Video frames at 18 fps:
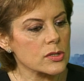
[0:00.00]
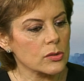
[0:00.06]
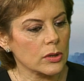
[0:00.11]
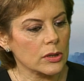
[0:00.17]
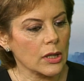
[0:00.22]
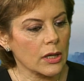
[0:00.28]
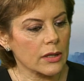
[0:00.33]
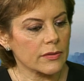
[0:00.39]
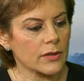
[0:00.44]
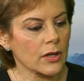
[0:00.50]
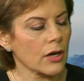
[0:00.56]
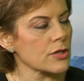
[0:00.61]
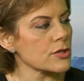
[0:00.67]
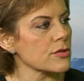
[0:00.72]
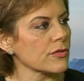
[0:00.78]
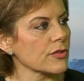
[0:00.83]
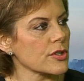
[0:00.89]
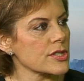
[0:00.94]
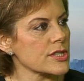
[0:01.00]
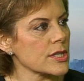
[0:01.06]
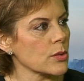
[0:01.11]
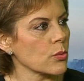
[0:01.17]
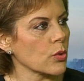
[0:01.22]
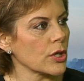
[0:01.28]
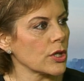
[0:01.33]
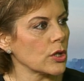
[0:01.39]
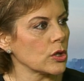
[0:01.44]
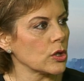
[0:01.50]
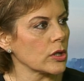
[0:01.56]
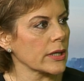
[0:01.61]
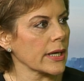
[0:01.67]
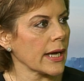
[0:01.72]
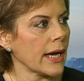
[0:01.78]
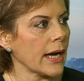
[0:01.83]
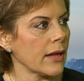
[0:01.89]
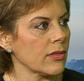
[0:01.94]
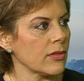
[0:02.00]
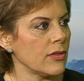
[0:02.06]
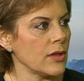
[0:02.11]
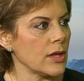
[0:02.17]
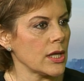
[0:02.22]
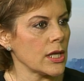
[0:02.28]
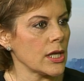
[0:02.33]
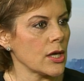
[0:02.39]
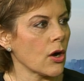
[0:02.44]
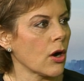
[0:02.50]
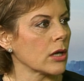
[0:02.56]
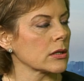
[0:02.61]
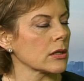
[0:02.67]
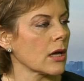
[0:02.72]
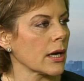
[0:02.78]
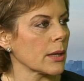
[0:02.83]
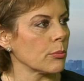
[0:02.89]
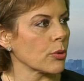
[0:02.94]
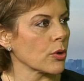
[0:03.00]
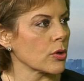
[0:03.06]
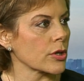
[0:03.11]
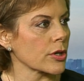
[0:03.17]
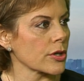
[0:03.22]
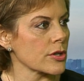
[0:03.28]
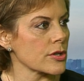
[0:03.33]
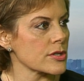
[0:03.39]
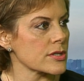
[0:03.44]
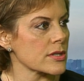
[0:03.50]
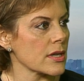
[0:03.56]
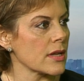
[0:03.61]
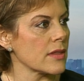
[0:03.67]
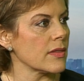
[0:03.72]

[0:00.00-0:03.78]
a lot of controversy where you look at the online brokers, and